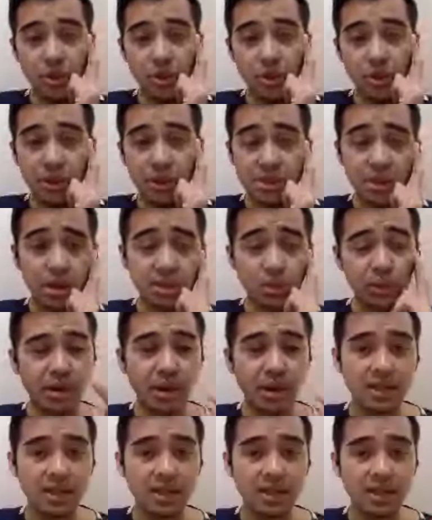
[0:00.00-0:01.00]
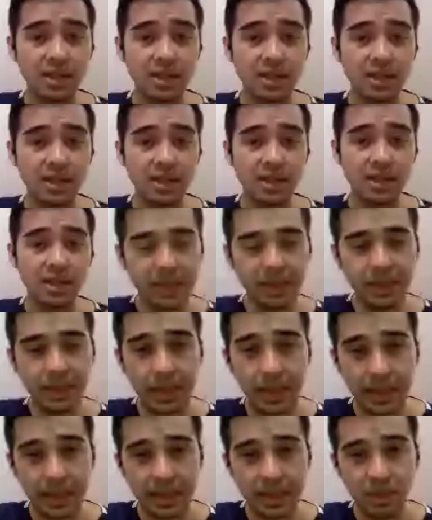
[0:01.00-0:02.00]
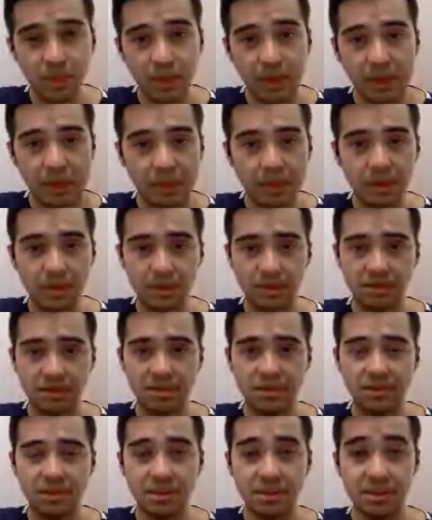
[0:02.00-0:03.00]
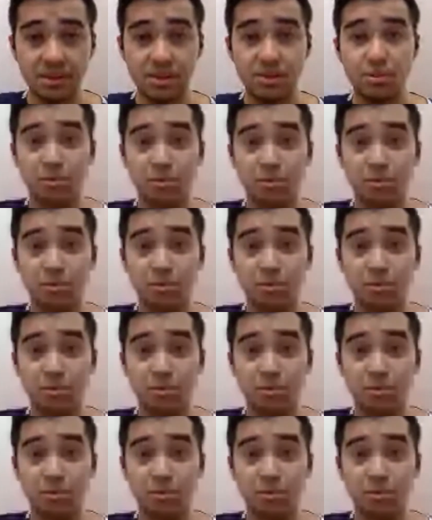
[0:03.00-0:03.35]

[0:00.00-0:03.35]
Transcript: anyway because it really looks good. Oh, that burger,